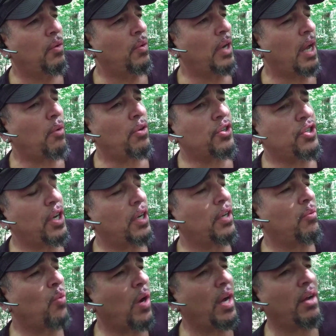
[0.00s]
When I was young
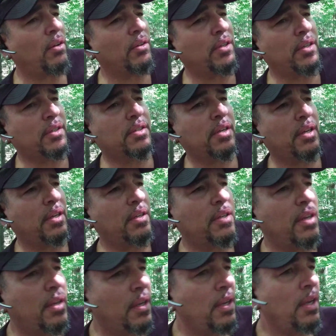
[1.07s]
and wild,
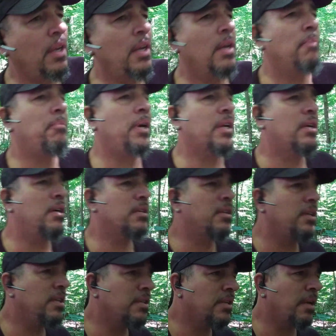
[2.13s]
my
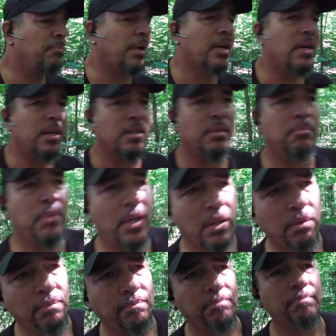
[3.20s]
cousin
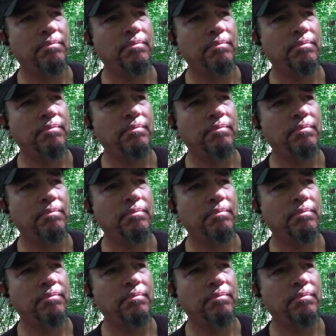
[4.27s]
Bill,